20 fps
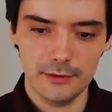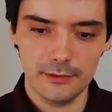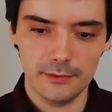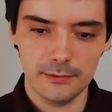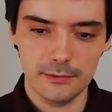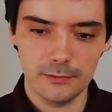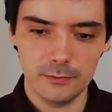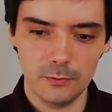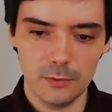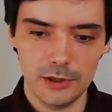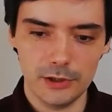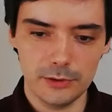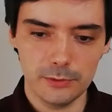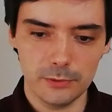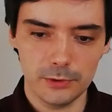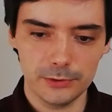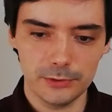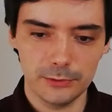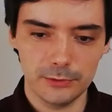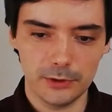when you
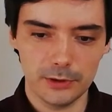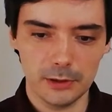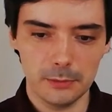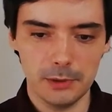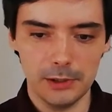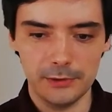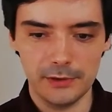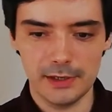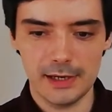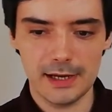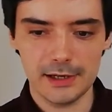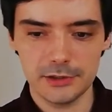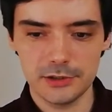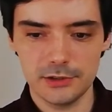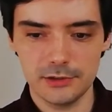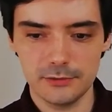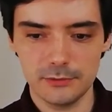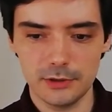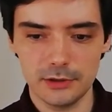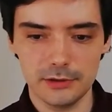want to talk about an
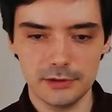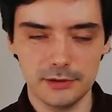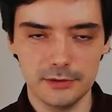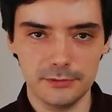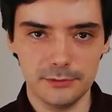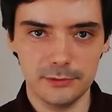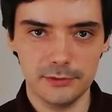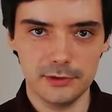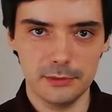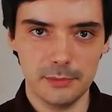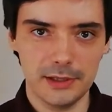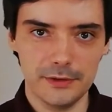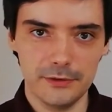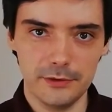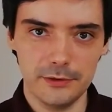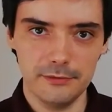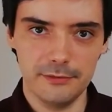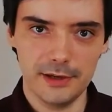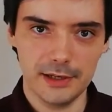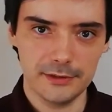action relative to some
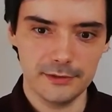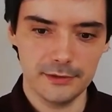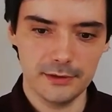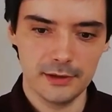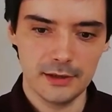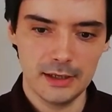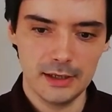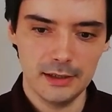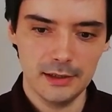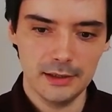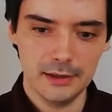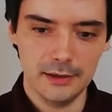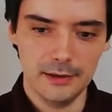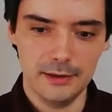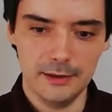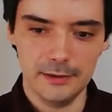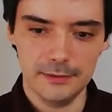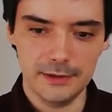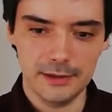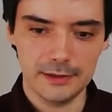other event
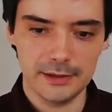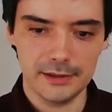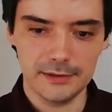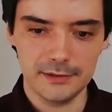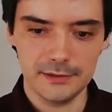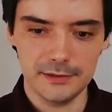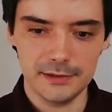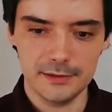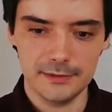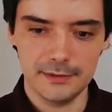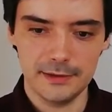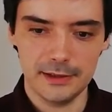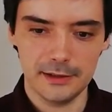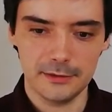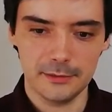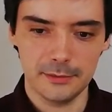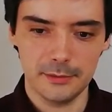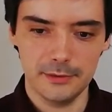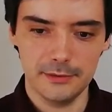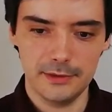that hasn't yet
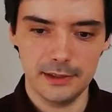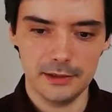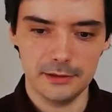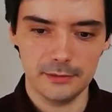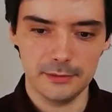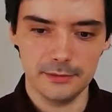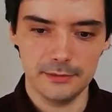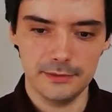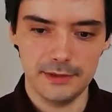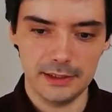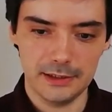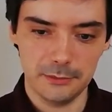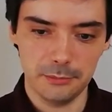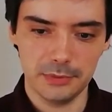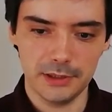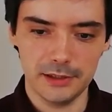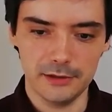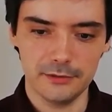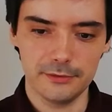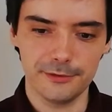taken
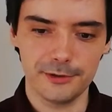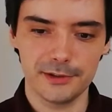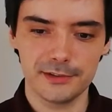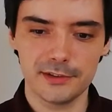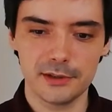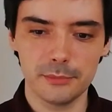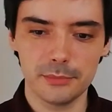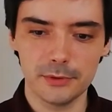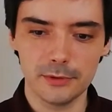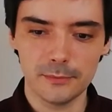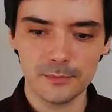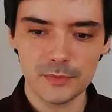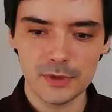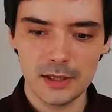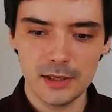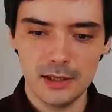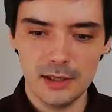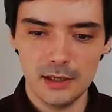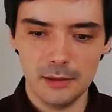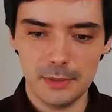place. For example,
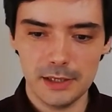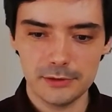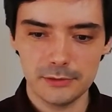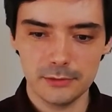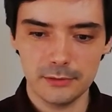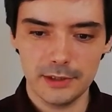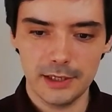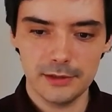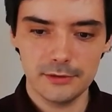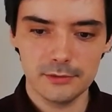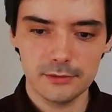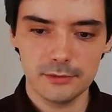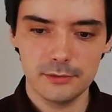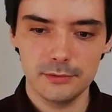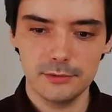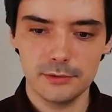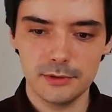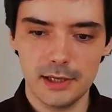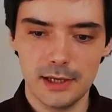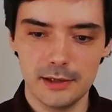mä tulen
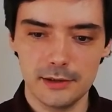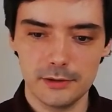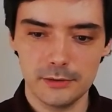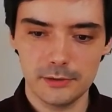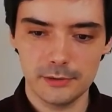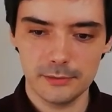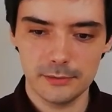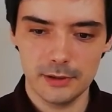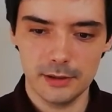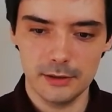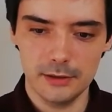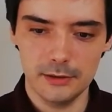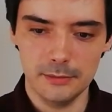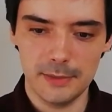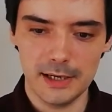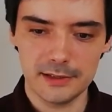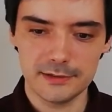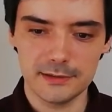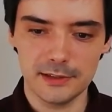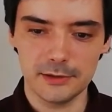kun hän on
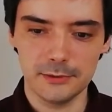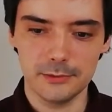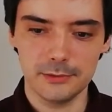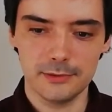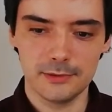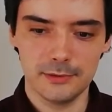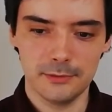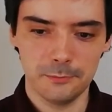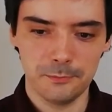maksanut.